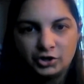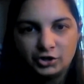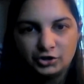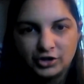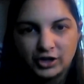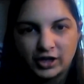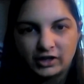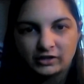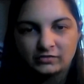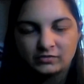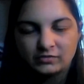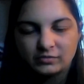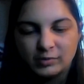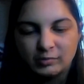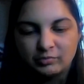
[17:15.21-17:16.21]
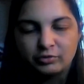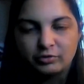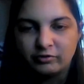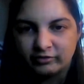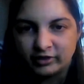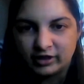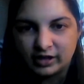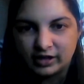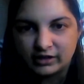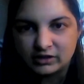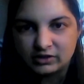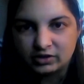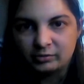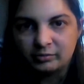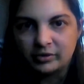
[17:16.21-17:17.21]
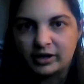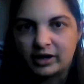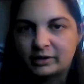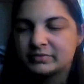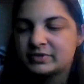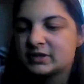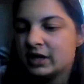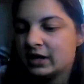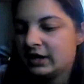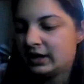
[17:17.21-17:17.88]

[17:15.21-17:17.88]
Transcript: look at improving next time perhaps.